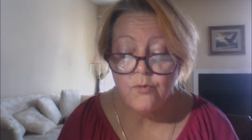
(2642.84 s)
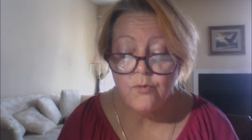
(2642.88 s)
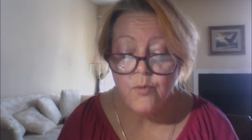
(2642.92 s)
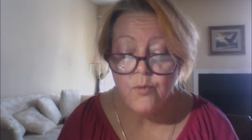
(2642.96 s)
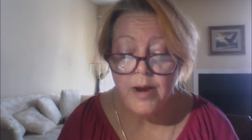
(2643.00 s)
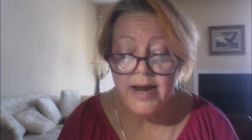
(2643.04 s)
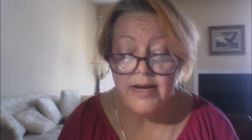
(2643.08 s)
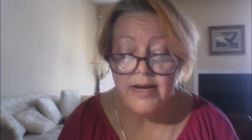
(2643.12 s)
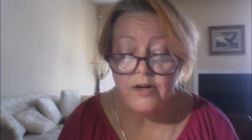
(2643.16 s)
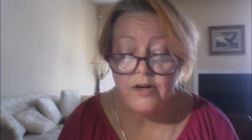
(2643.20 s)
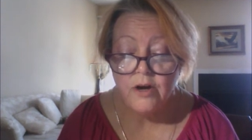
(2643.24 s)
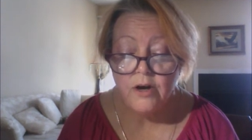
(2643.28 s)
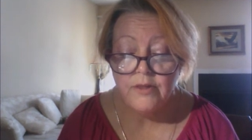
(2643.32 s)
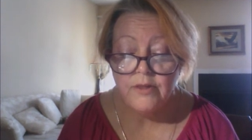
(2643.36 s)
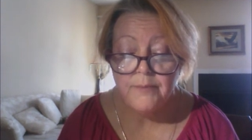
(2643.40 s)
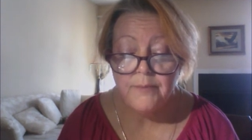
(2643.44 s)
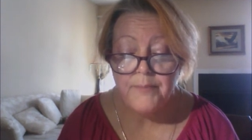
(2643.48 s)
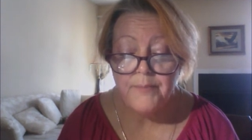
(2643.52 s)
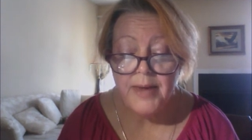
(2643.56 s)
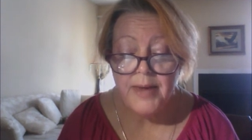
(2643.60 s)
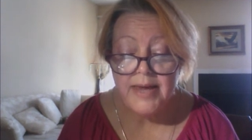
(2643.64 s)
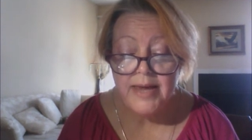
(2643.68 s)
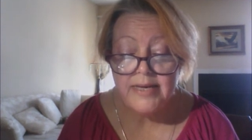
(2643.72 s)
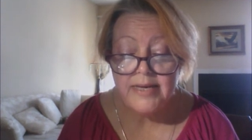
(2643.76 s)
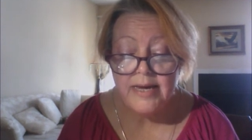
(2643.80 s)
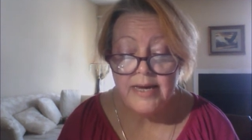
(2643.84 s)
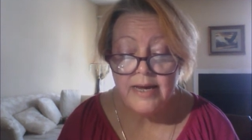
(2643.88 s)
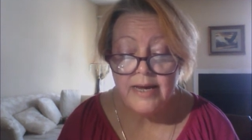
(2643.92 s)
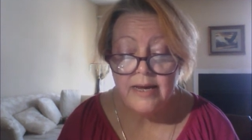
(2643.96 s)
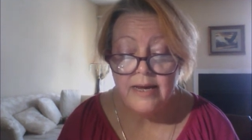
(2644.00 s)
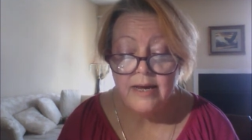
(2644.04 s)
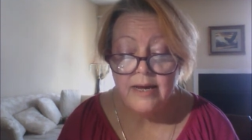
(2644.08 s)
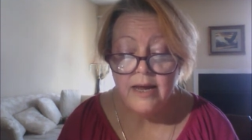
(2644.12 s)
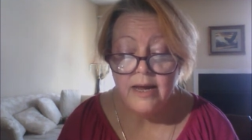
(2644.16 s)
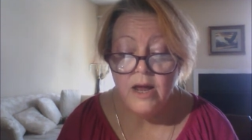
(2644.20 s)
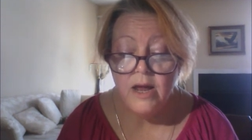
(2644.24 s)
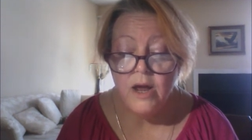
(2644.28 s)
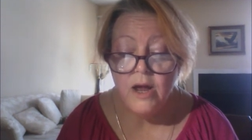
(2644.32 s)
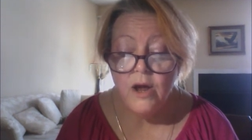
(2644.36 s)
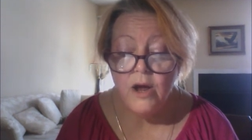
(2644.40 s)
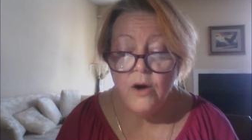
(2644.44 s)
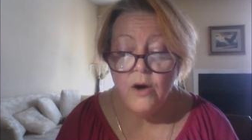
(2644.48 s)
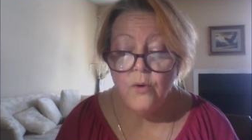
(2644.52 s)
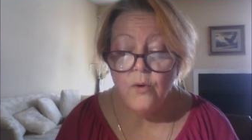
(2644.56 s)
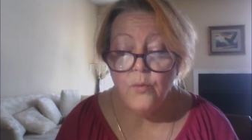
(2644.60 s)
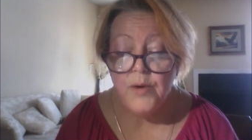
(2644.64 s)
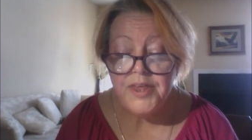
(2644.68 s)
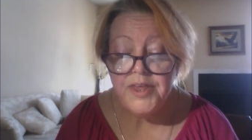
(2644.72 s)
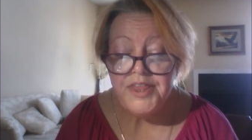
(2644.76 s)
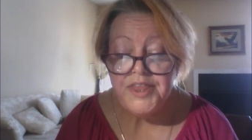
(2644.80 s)
in the raid on the Beje,
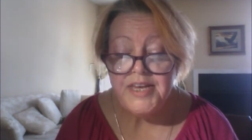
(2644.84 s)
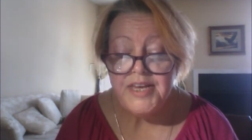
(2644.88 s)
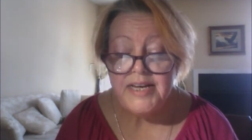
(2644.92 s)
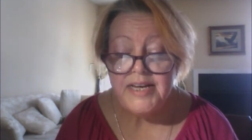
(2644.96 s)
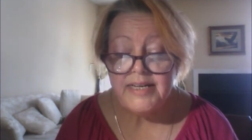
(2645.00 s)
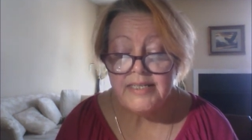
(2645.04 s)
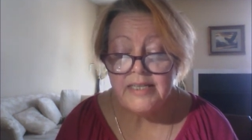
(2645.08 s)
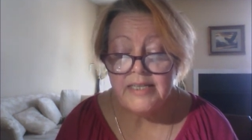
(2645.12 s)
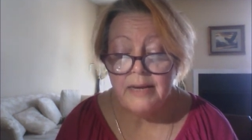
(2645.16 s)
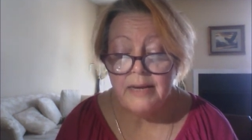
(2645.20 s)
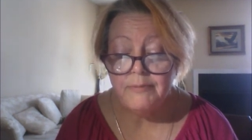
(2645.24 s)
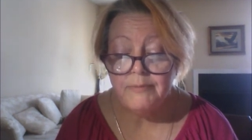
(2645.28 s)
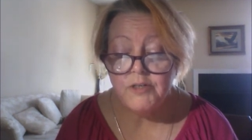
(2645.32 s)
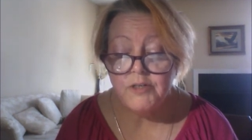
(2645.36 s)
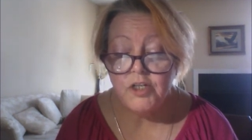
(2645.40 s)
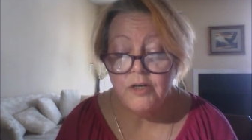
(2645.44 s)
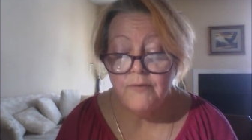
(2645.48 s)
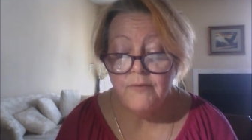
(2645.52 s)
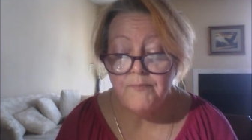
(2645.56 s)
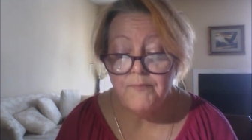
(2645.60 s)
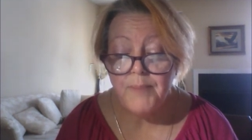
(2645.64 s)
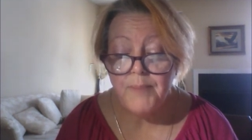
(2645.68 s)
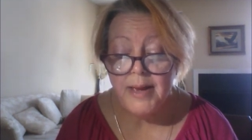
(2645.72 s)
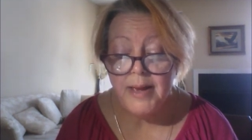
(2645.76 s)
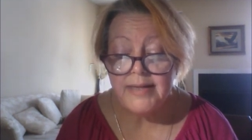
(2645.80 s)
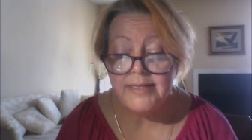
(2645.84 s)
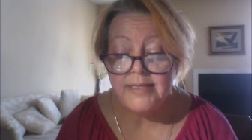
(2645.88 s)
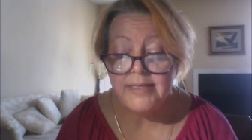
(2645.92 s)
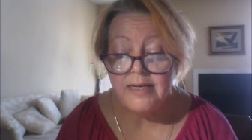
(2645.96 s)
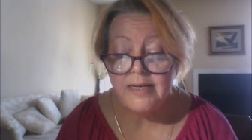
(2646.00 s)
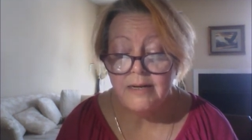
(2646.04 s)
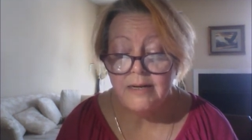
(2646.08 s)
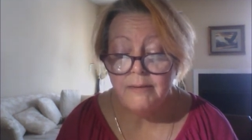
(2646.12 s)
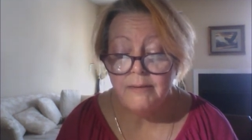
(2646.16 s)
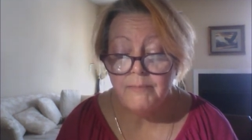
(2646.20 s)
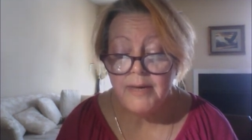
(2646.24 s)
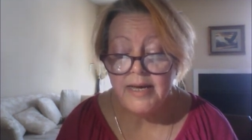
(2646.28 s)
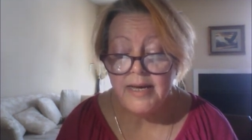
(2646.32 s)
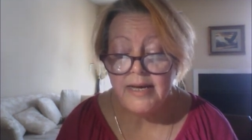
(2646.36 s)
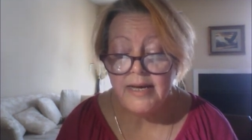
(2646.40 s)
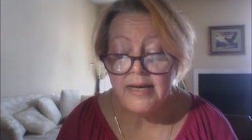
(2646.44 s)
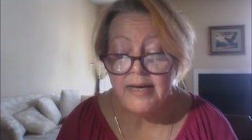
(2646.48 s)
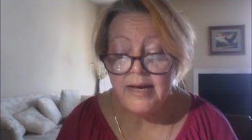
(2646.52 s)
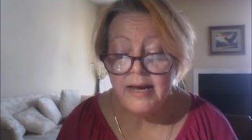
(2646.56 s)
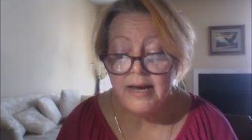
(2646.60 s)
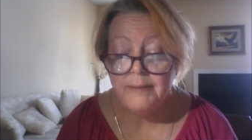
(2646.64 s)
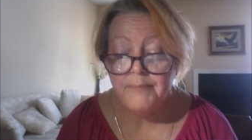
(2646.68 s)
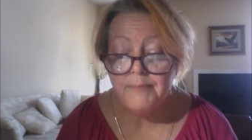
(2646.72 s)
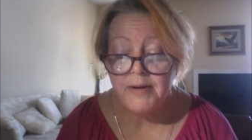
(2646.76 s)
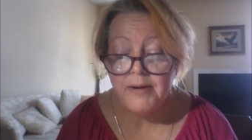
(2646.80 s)
with the exception of Betsie and
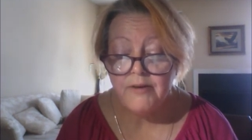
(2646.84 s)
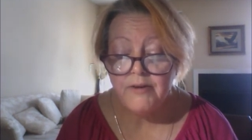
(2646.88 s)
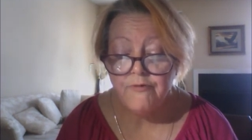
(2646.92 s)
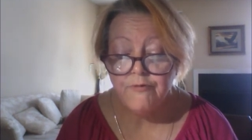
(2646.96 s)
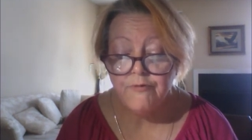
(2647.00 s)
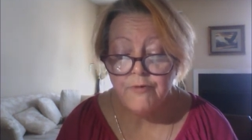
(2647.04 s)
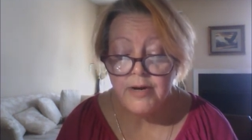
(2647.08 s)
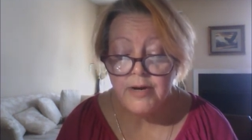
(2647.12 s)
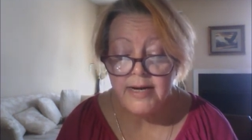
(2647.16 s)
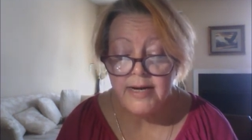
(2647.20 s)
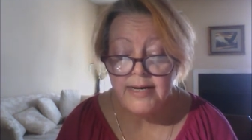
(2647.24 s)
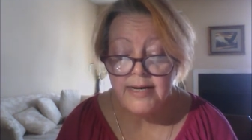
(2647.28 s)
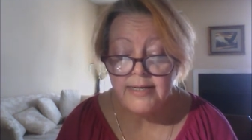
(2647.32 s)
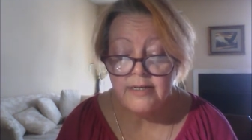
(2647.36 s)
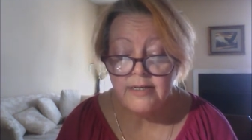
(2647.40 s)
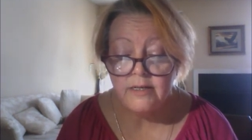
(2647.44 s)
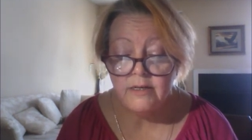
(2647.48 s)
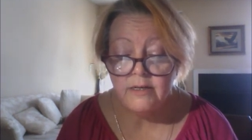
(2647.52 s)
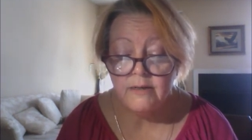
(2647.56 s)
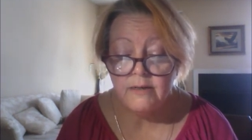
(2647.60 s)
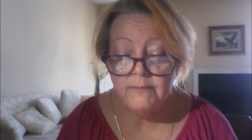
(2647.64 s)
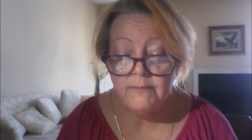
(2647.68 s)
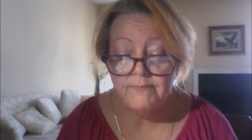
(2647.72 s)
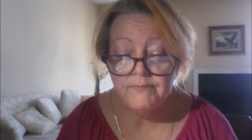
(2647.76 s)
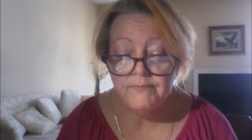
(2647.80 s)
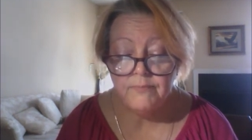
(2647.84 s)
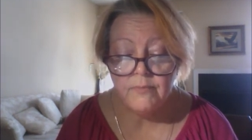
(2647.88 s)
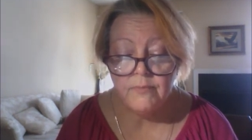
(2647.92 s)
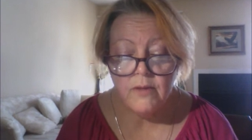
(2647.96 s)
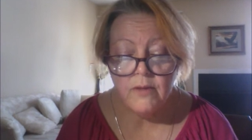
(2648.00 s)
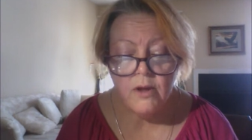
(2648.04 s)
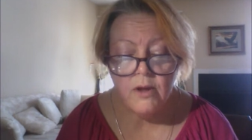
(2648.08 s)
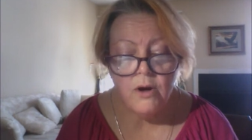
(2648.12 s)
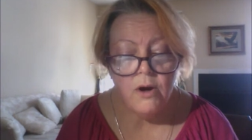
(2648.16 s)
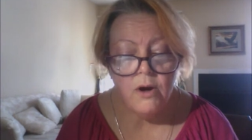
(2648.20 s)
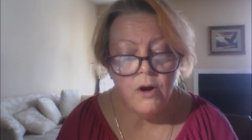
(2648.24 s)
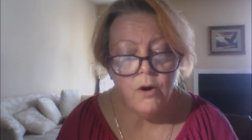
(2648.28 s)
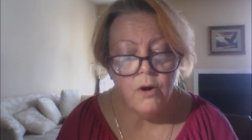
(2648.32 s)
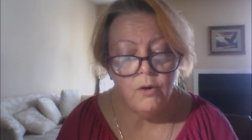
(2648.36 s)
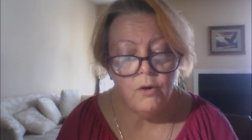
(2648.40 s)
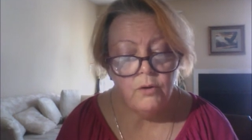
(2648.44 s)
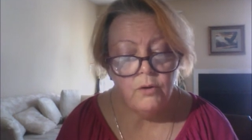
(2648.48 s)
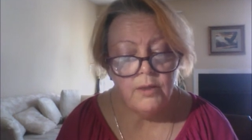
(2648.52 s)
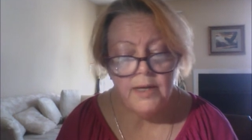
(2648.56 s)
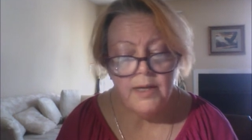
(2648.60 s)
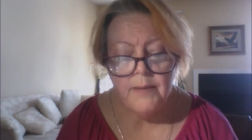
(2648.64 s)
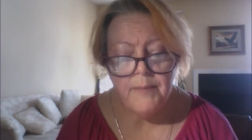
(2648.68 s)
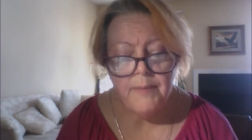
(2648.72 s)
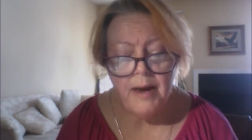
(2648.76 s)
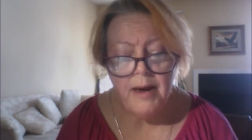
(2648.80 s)
me, had been freed.
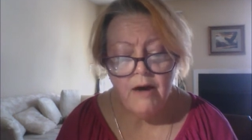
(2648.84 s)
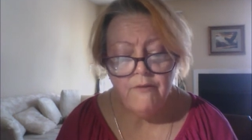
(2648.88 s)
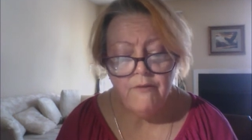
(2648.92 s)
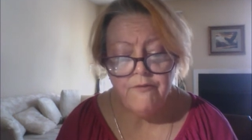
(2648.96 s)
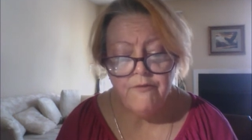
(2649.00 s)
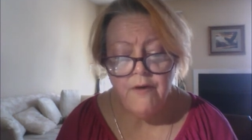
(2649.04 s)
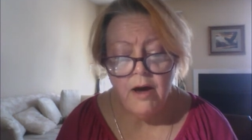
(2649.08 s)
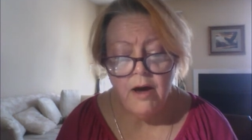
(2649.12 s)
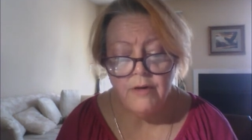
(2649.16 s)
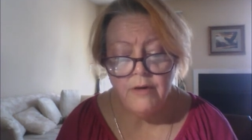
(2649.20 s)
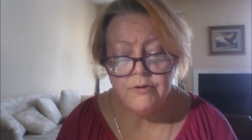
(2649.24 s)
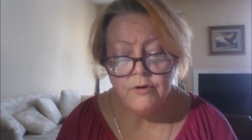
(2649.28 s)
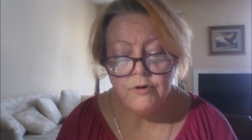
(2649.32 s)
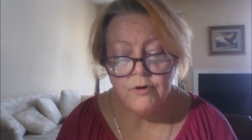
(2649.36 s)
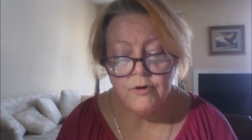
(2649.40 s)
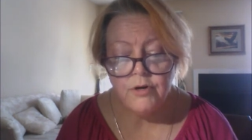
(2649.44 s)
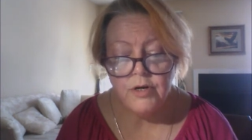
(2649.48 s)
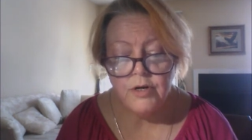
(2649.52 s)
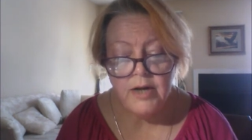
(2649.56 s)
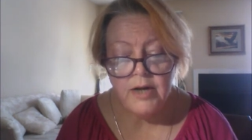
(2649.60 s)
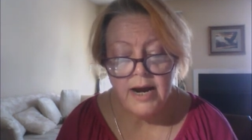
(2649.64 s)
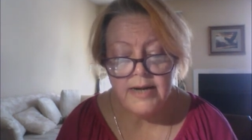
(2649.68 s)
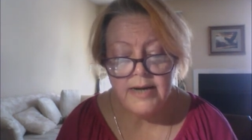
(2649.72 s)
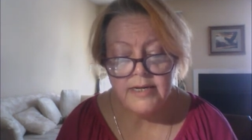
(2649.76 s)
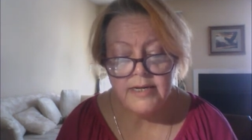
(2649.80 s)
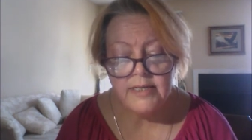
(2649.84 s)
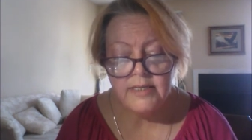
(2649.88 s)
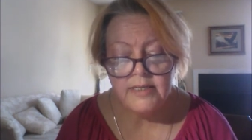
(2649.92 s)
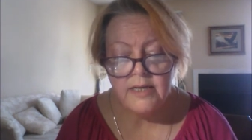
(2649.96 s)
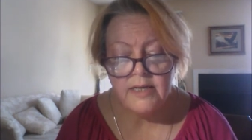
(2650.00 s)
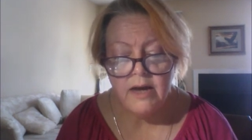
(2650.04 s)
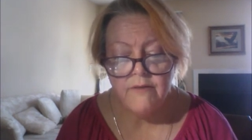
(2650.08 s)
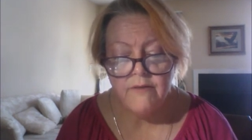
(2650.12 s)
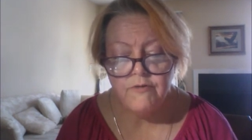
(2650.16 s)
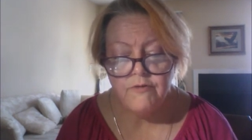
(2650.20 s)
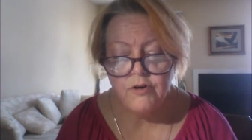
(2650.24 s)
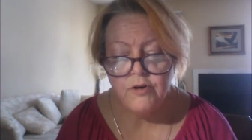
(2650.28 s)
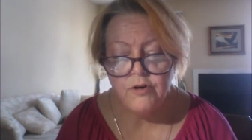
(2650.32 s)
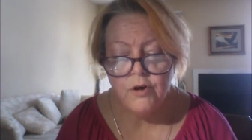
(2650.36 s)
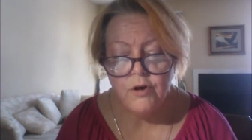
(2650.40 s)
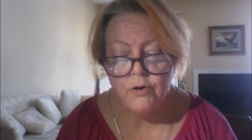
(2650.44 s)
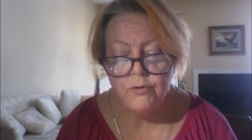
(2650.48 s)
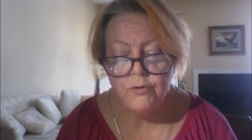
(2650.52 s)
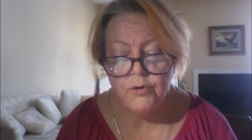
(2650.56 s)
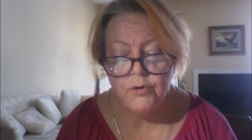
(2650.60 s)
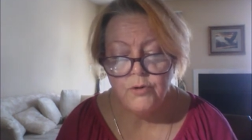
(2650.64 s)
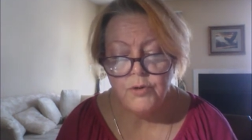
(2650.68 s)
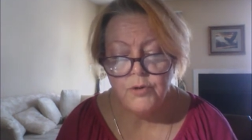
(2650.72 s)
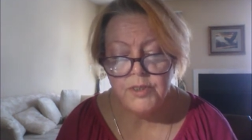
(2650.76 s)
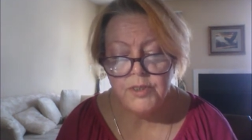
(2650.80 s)
Only about father could I discover
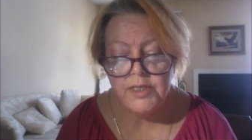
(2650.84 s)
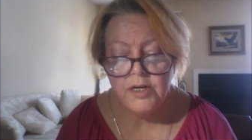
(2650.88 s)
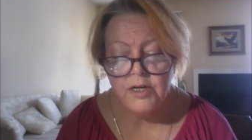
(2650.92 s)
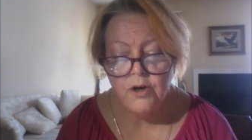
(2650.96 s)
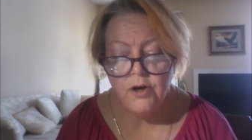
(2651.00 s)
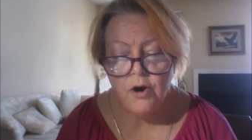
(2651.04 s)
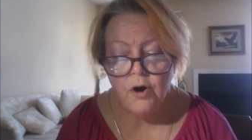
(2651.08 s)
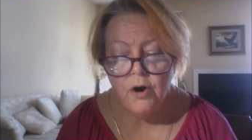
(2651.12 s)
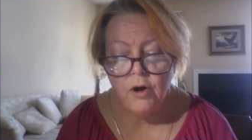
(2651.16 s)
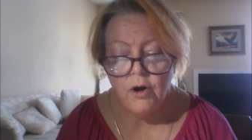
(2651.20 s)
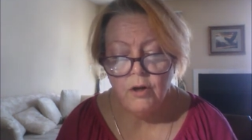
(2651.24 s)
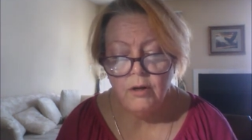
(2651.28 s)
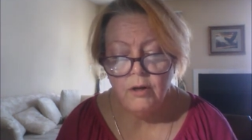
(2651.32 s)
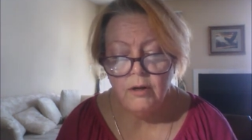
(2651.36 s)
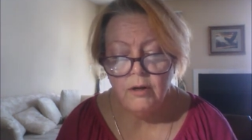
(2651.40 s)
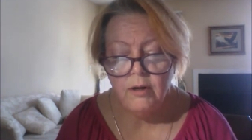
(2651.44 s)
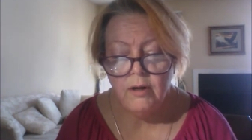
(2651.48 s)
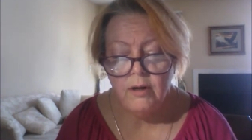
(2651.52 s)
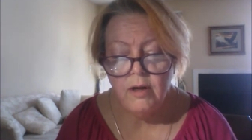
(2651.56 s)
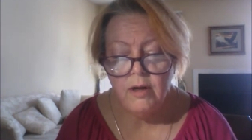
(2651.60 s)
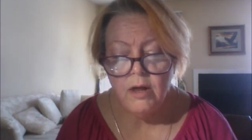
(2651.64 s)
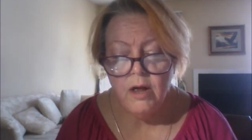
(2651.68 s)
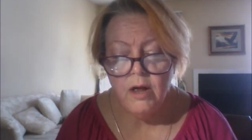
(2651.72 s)
no news at all.